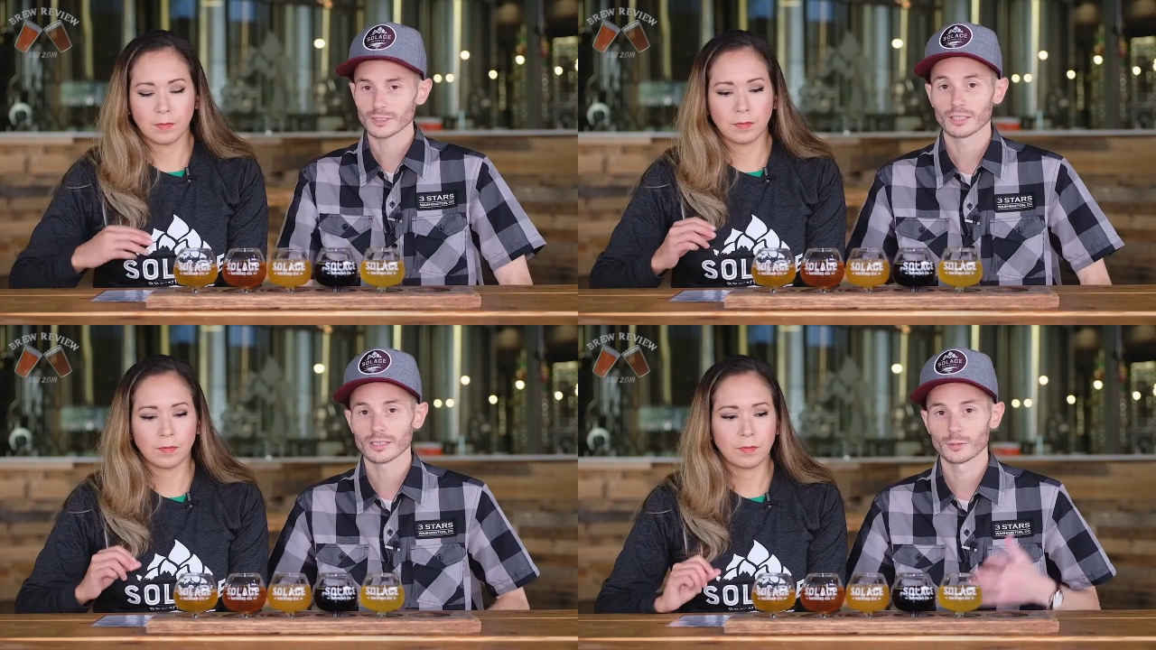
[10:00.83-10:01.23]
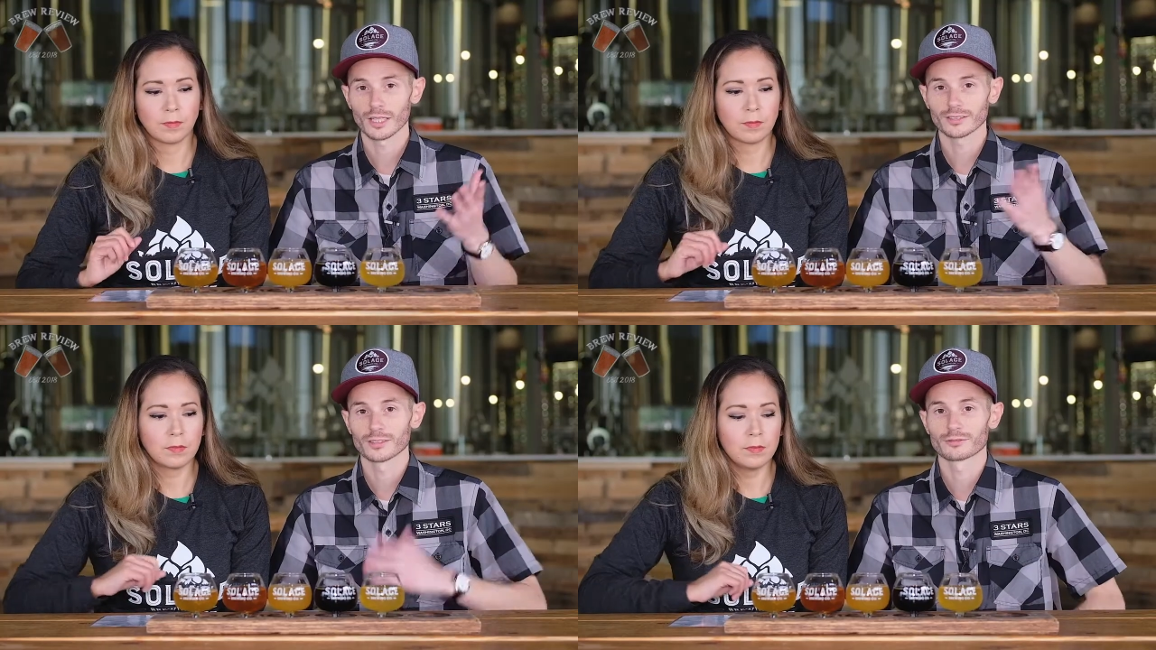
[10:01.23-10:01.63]
Speaker 1: All right, well
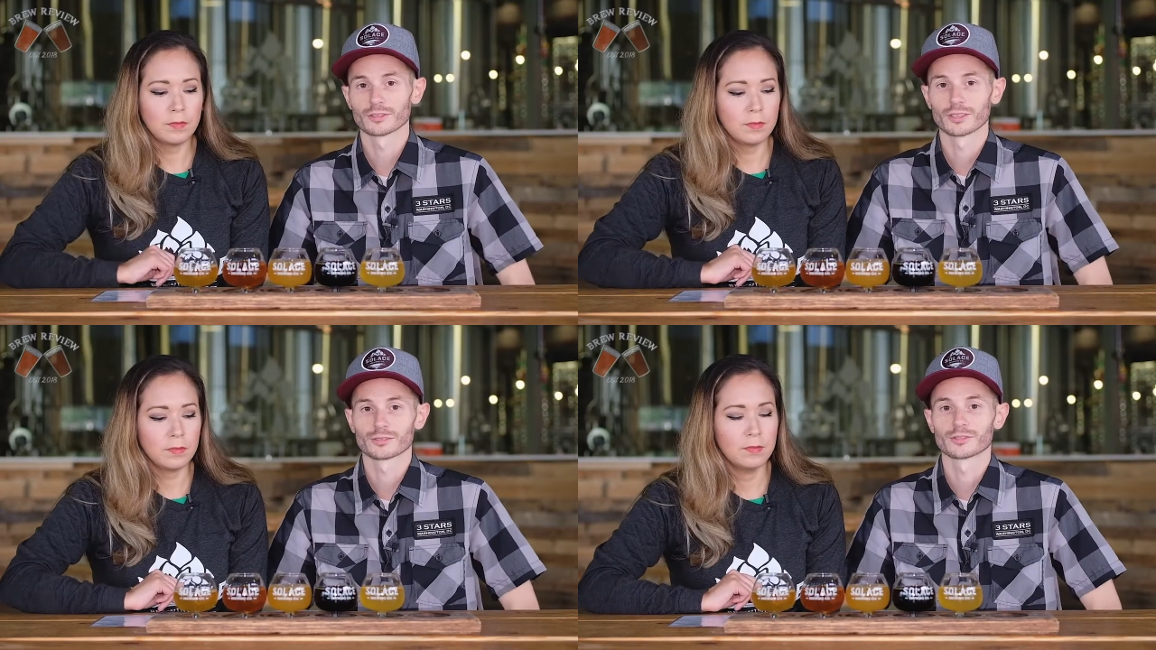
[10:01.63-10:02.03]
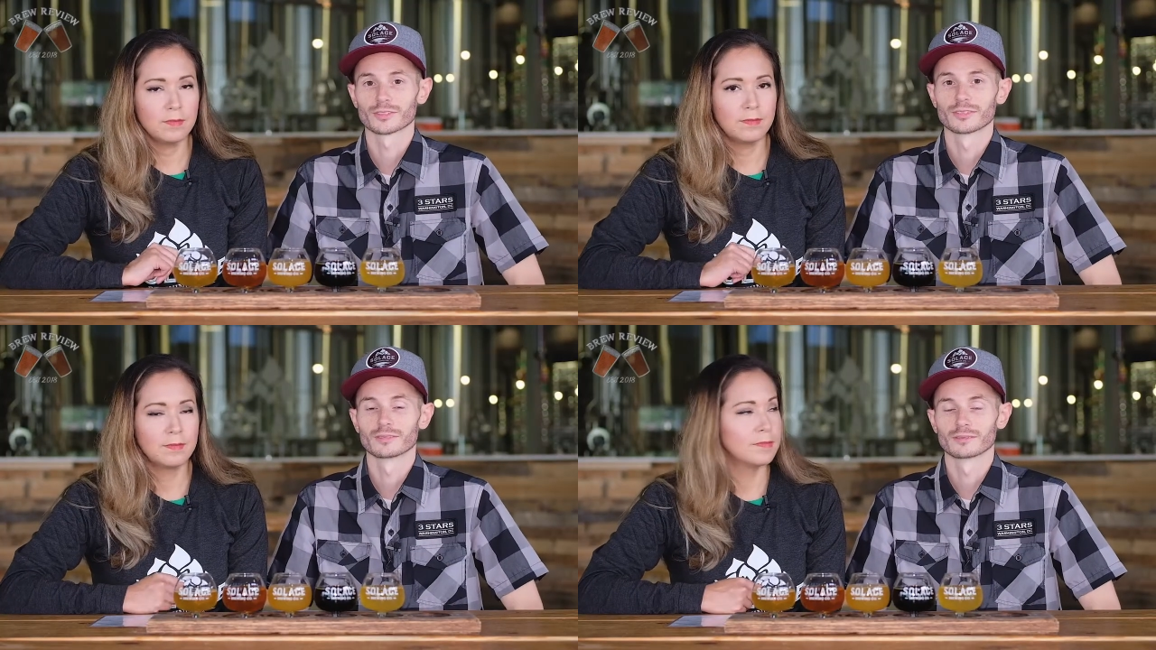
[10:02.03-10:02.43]
that's it for us for
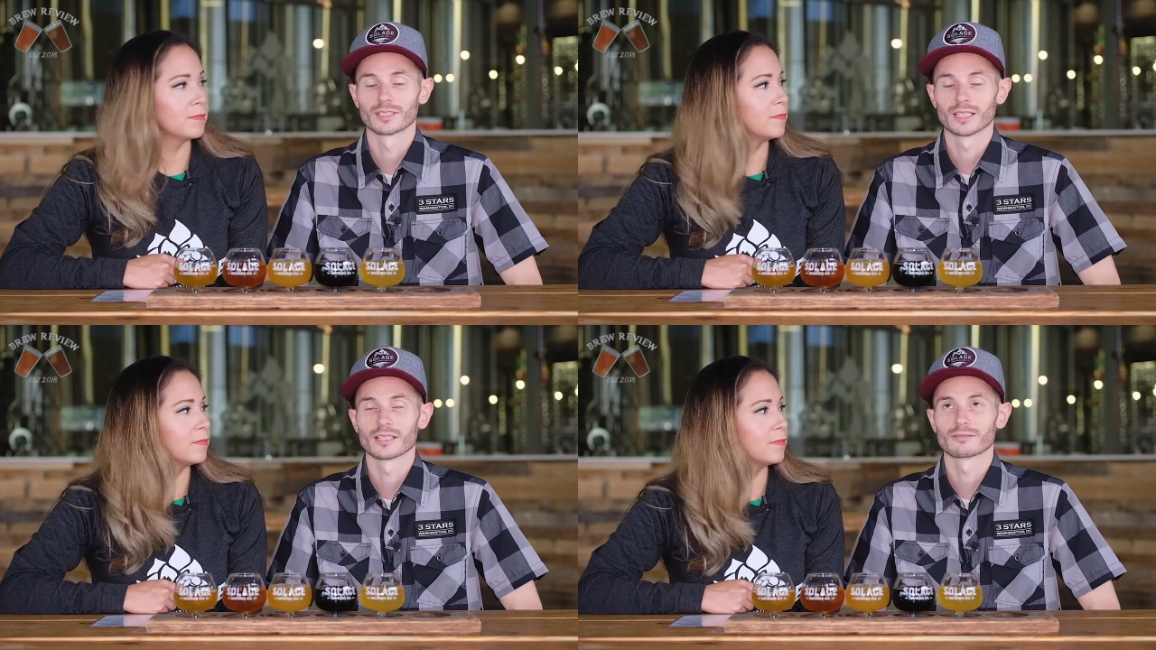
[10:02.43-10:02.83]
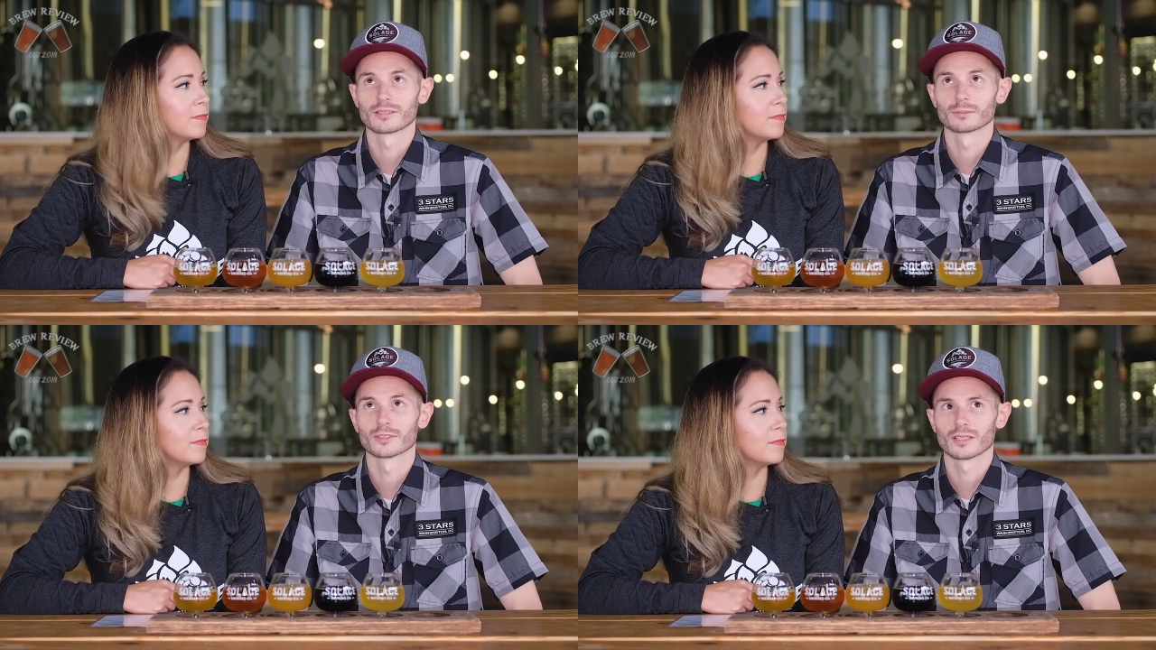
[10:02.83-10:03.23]
today
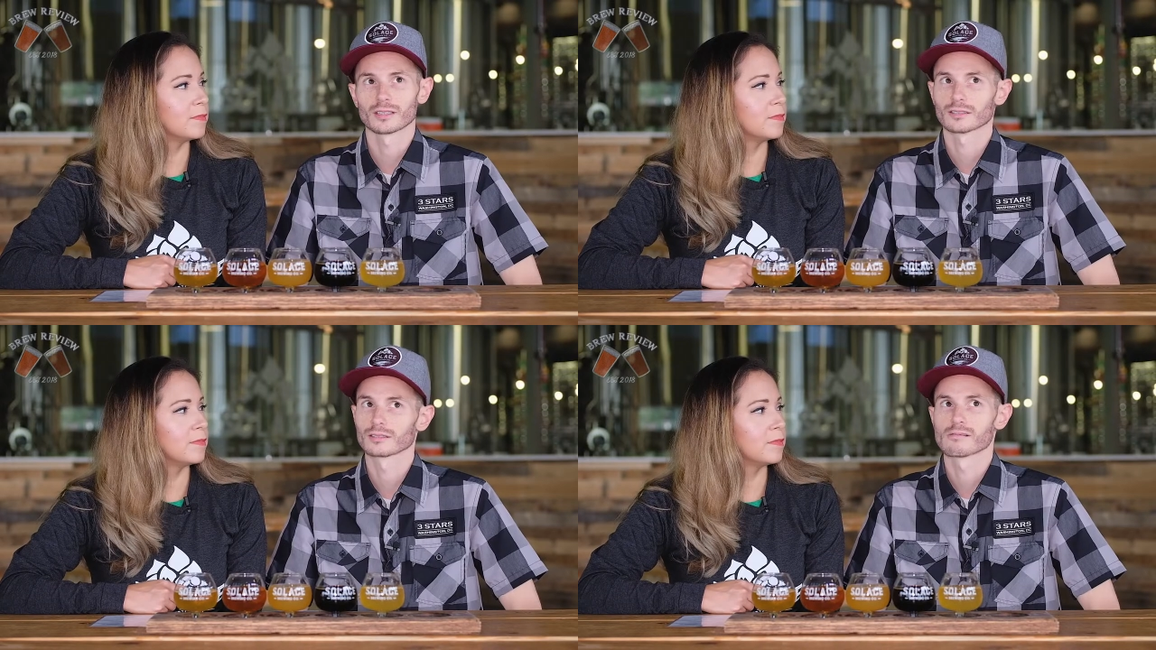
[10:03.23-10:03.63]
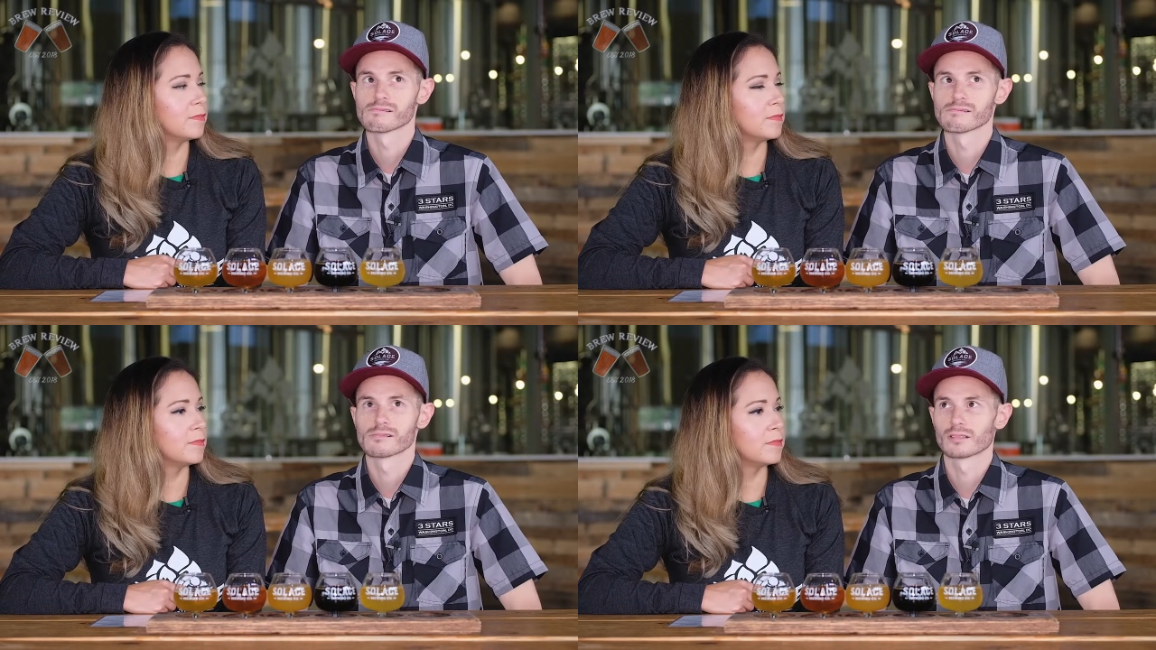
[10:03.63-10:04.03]
from Solace.
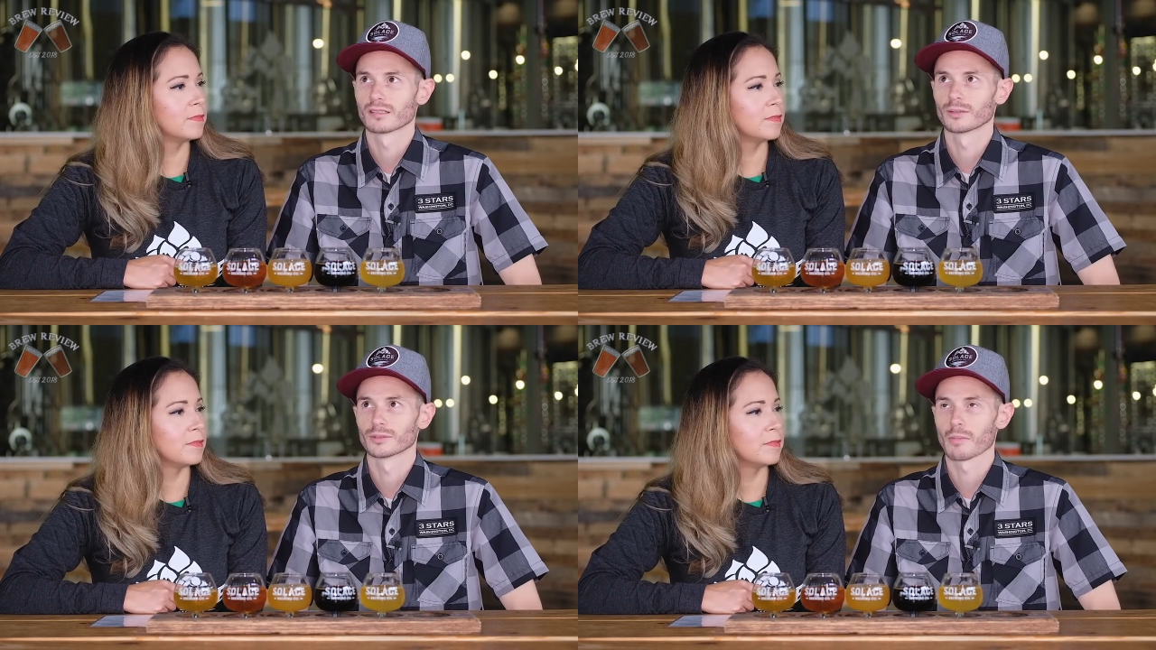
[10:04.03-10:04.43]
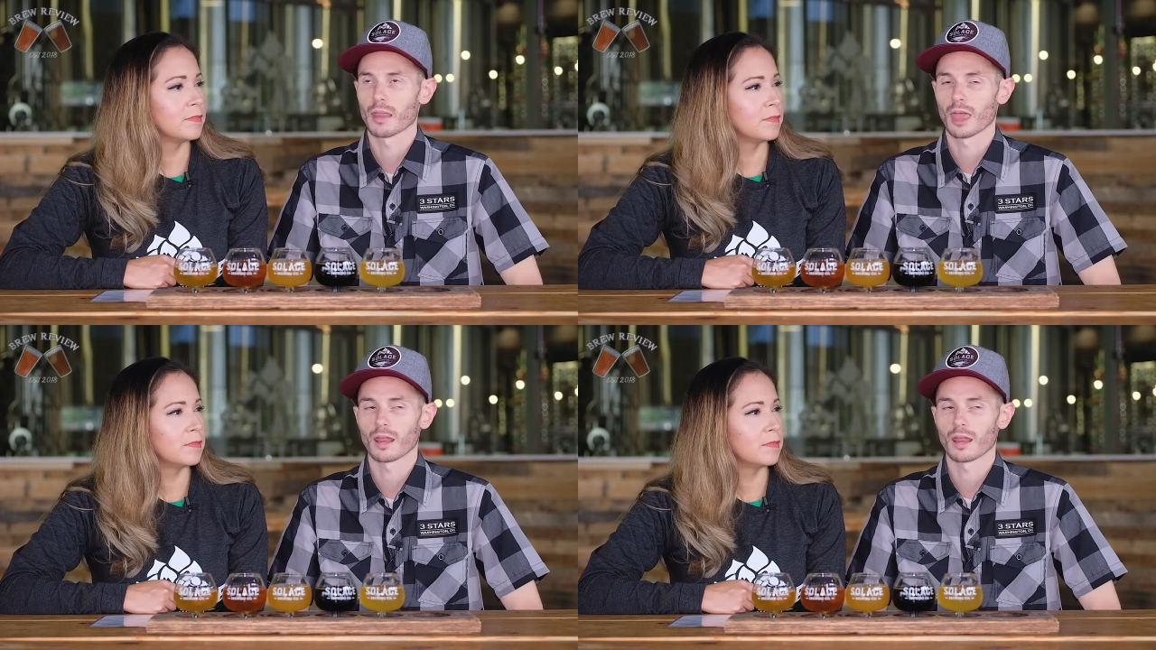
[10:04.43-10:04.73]
That was good.